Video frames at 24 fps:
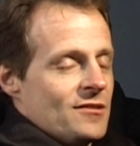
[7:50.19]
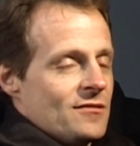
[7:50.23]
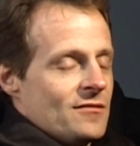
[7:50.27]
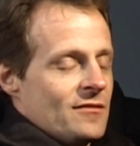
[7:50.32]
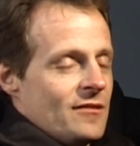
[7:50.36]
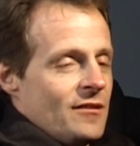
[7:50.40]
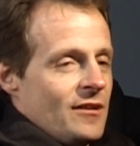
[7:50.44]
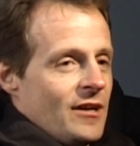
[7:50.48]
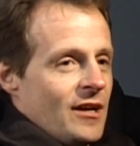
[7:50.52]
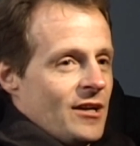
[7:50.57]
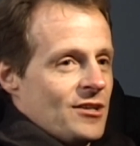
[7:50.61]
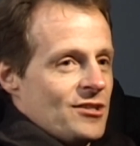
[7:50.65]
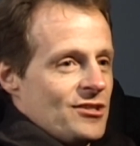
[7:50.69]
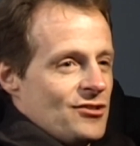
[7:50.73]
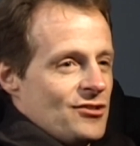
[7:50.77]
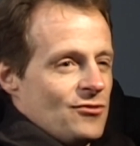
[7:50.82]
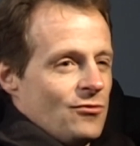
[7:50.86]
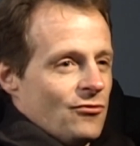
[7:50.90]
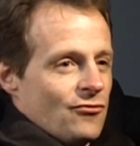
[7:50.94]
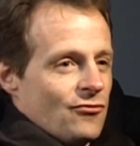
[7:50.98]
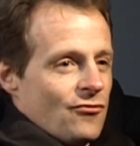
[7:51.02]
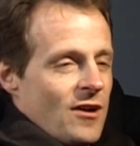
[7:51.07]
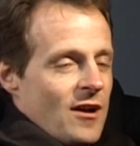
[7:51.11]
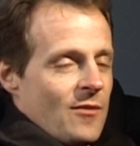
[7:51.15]
and actually it's all
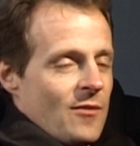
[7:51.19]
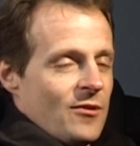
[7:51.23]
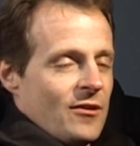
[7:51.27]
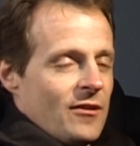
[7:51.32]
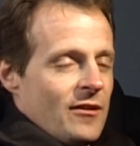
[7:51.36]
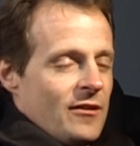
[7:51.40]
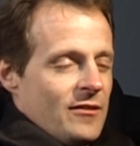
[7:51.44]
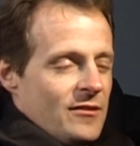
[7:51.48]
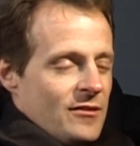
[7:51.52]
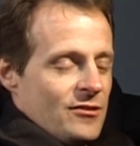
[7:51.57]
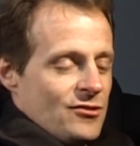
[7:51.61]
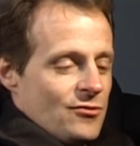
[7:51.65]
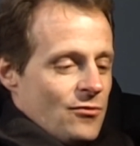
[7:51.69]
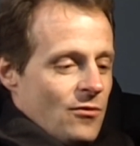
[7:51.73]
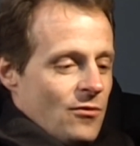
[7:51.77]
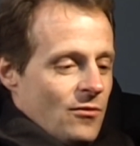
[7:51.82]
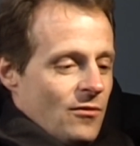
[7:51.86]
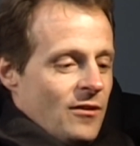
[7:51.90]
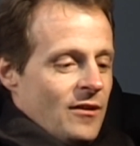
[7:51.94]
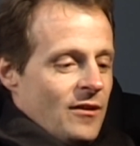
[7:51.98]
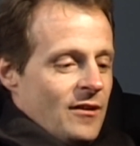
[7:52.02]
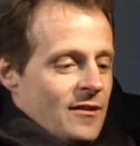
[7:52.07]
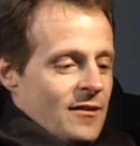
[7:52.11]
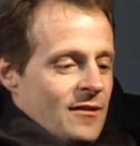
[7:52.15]
drama, and it's all
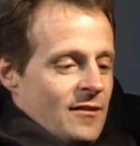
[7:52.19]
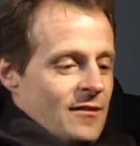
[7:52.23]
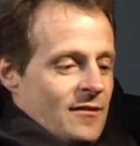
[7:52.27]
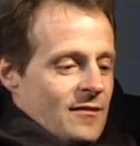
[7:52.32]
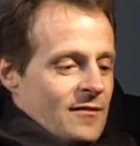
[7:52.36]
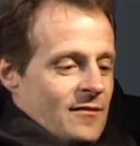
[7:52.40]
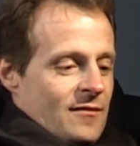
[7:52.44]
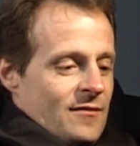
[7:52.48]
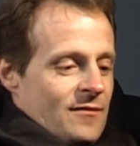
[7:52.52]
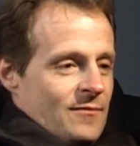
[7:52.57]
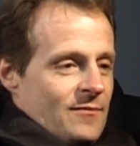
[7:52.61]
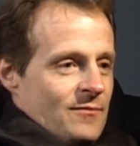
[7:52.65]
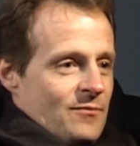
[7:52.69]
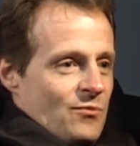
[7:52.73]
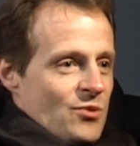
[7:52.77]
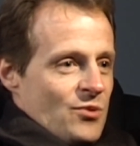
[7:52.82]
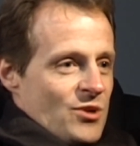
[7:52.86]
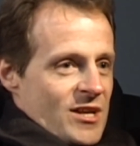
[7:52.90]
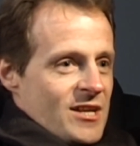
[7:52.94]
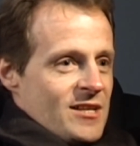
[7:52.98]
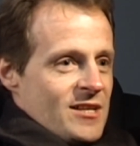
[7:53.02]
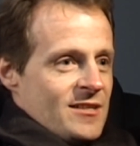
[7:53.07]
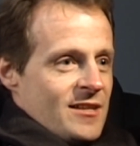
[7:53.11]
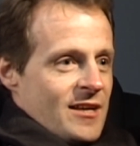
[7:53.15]
pretty
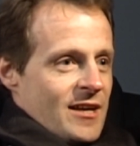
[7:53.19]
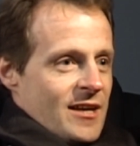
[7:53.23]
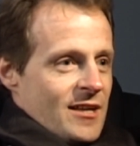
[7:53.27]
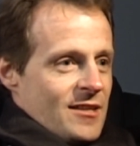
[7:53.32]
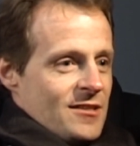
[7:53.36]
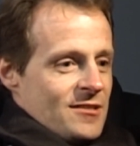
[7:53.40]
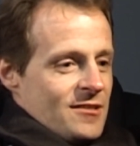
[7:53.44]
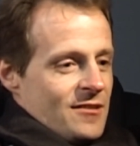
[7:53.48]
intense.